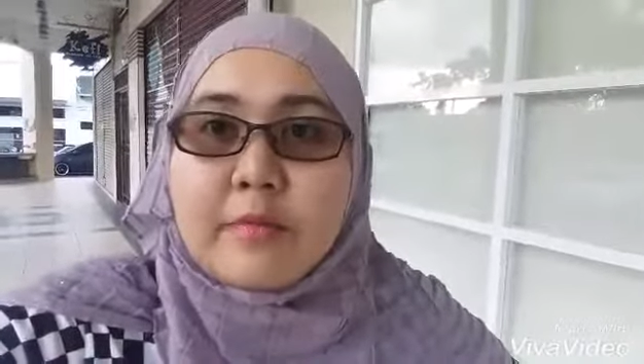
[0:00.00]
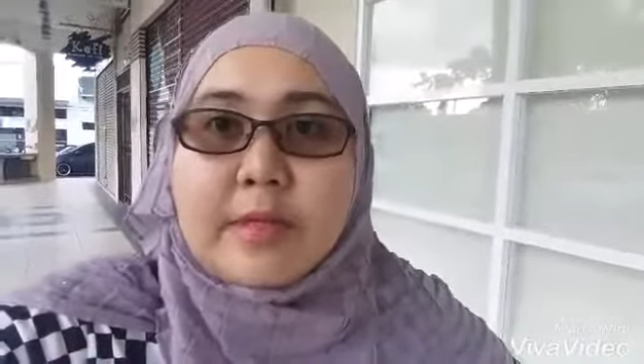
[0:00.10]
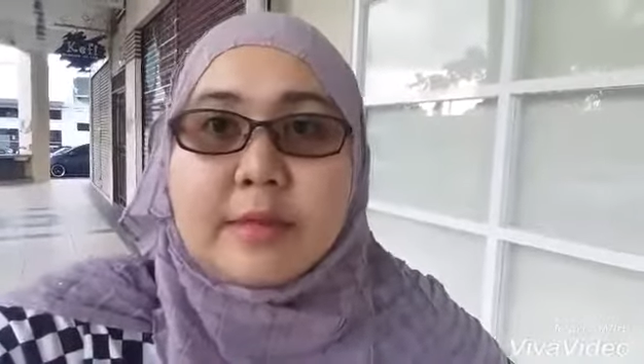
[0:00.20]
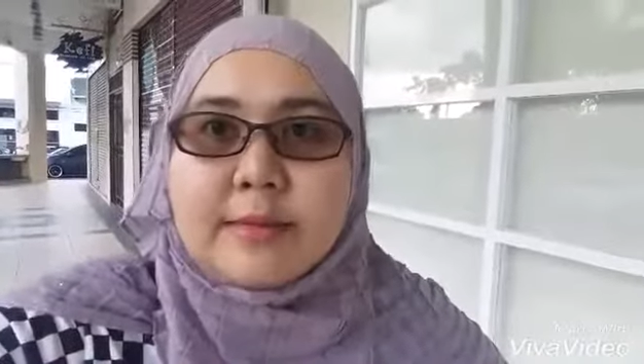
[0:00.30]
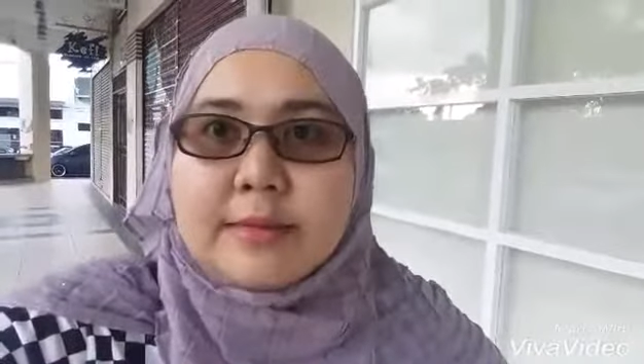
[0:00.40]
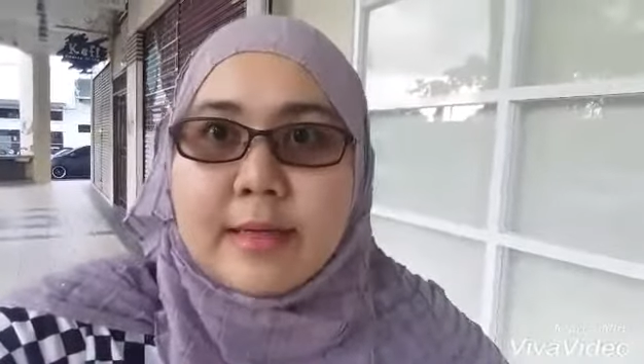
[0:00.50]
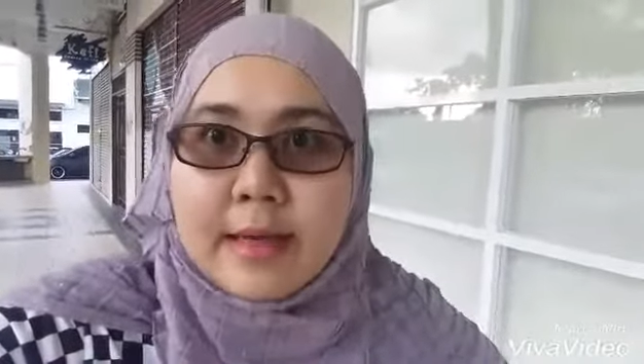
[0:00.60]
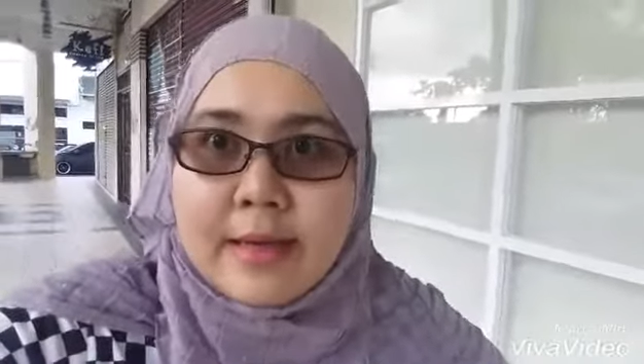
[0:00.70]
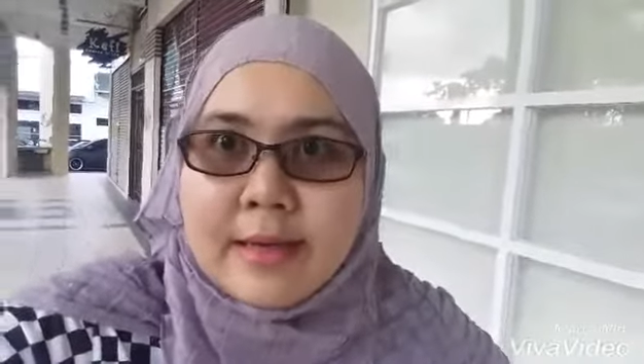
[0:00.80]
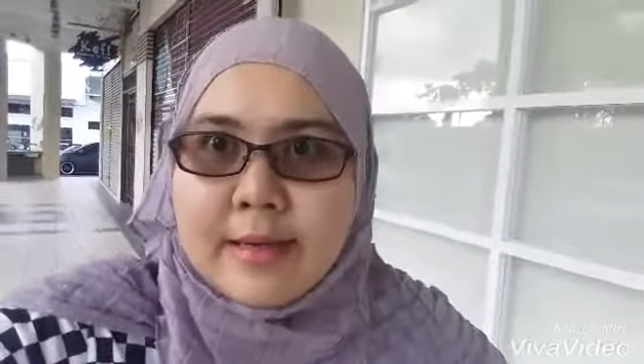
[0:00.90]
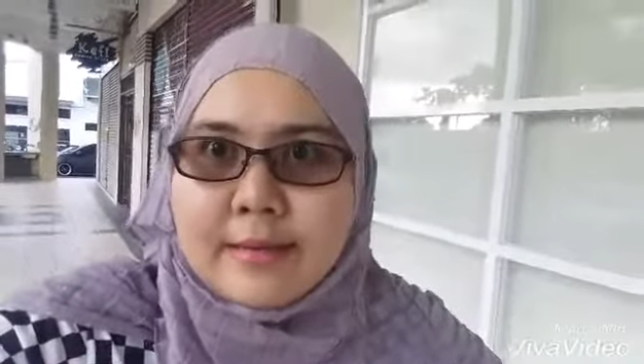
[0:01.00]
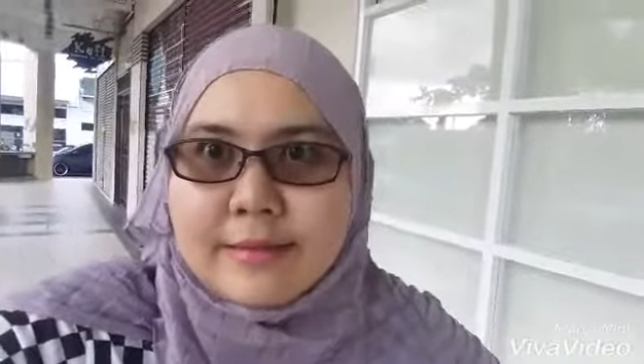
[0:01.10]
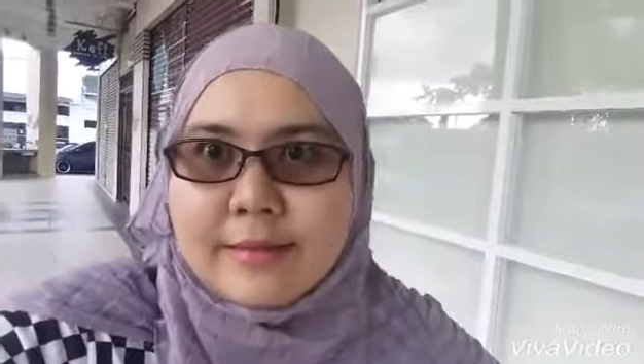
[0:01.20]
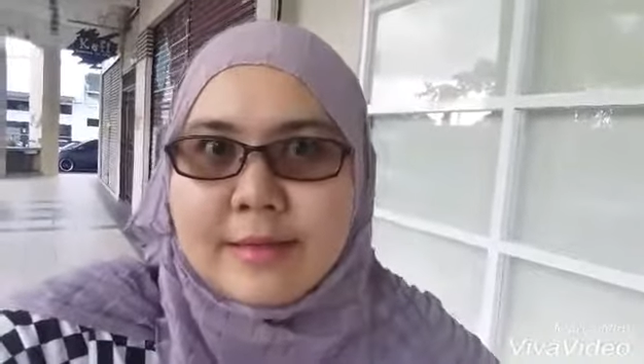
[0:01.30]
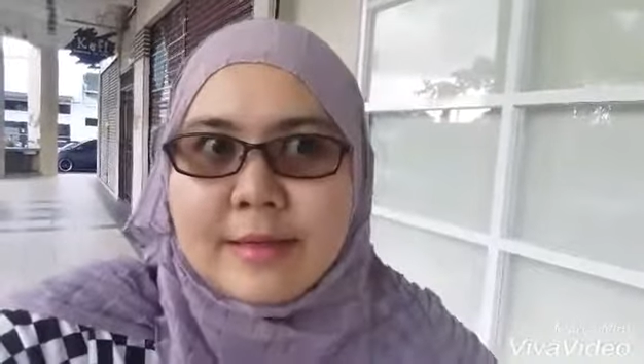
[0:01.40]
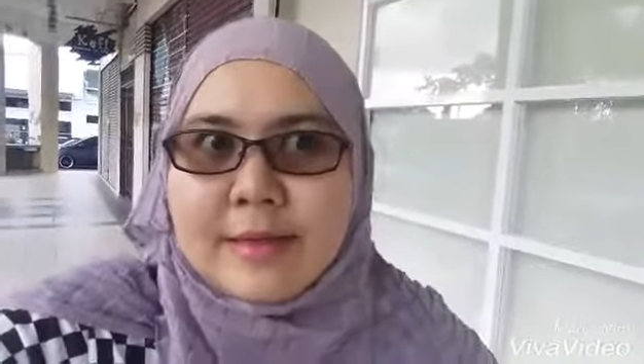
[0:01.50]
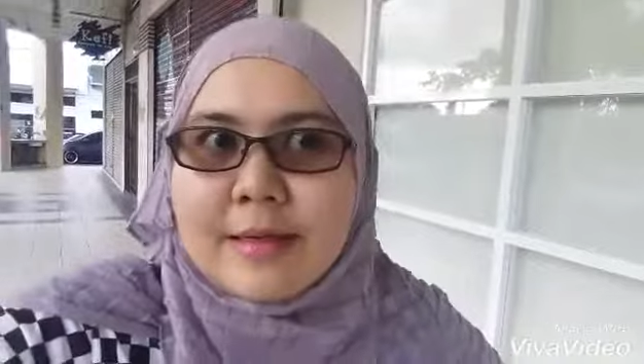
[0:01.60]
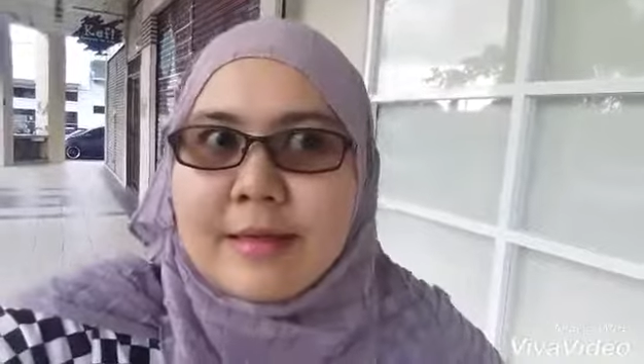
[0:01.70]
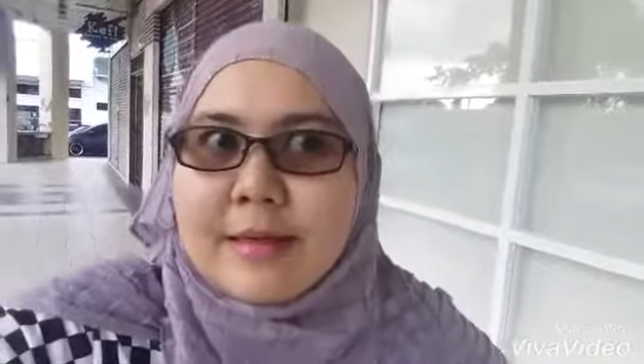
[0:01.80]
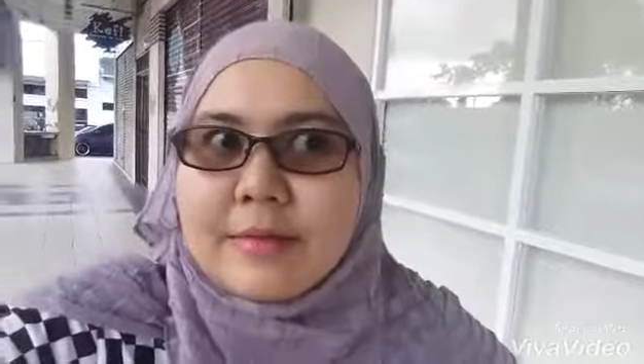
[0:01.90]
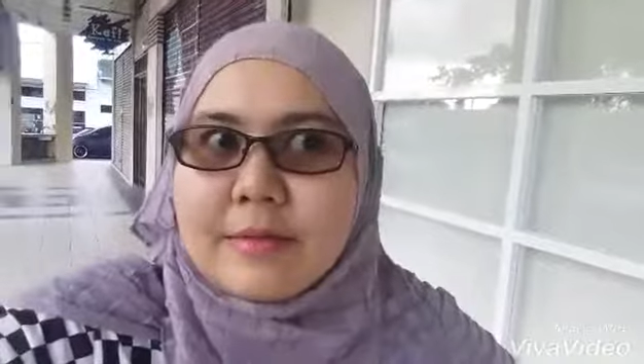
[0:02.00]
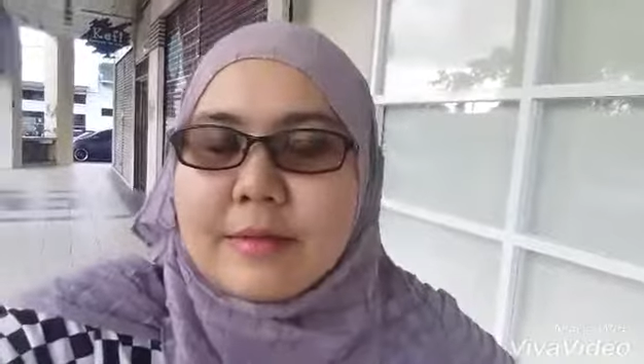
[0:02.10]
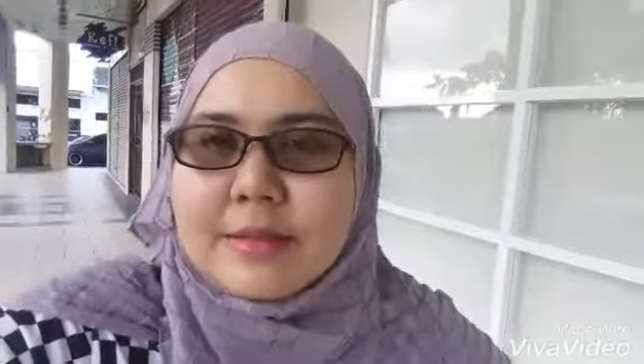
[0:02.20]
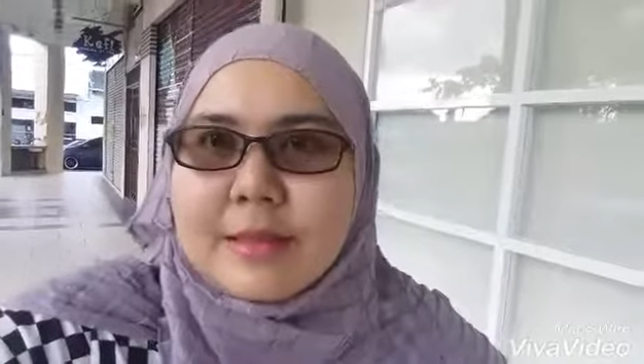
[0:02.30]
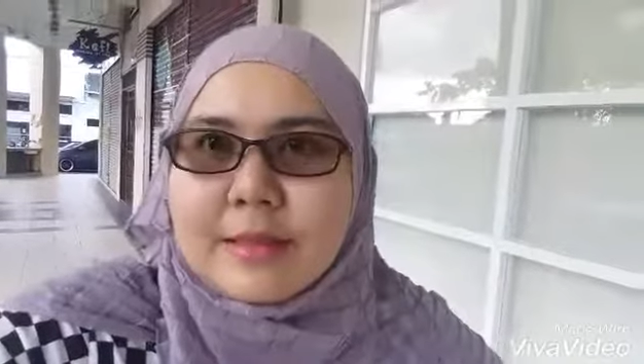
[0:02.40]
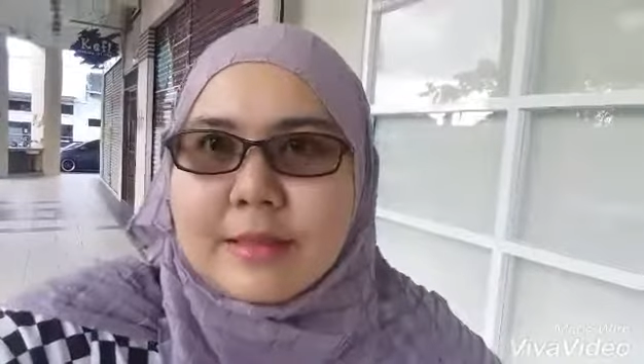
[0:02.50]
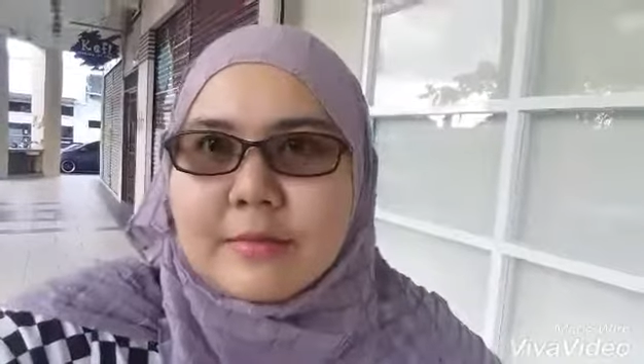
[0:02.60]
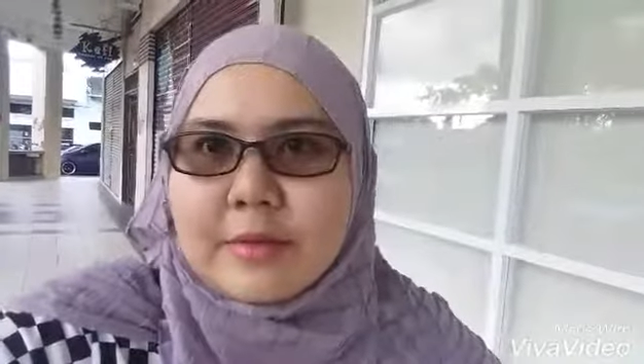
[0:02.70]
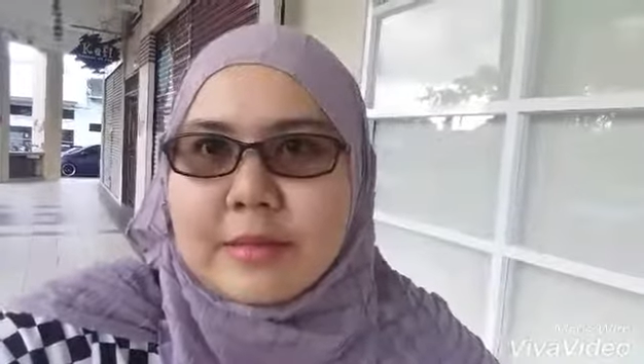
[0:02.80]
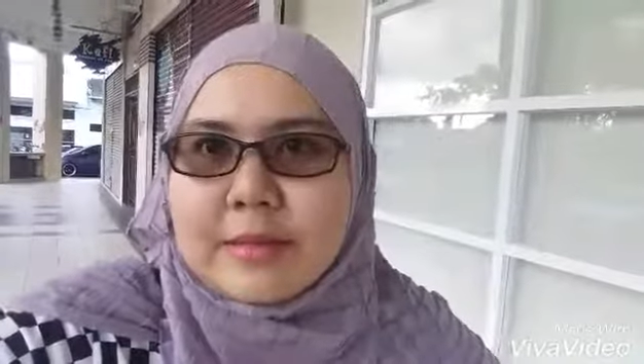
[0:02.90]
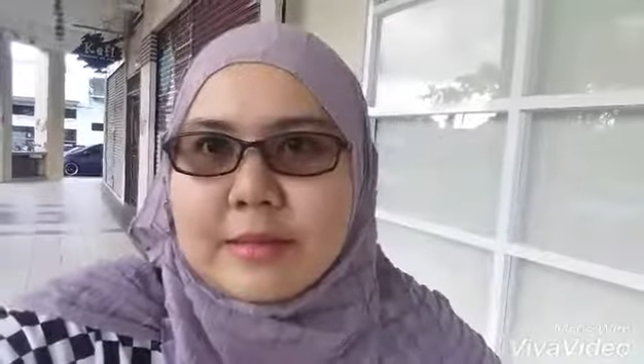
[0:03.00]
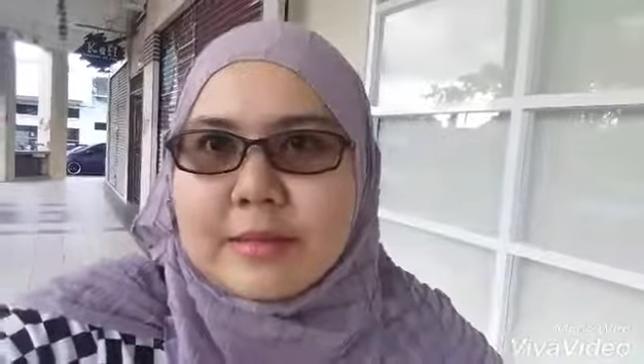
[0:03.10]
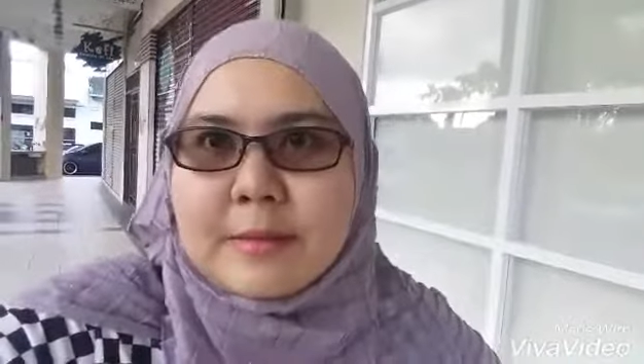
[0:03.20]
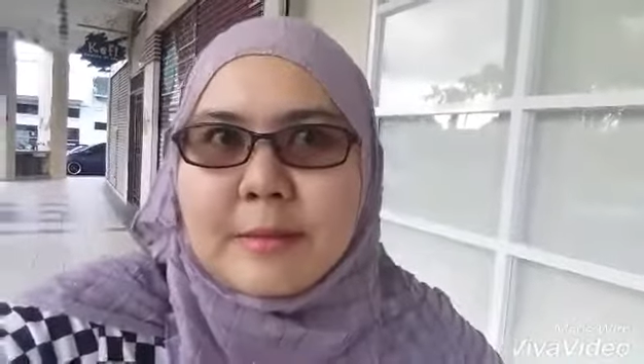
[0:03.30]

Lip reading: I'm finally done. Finally done everything.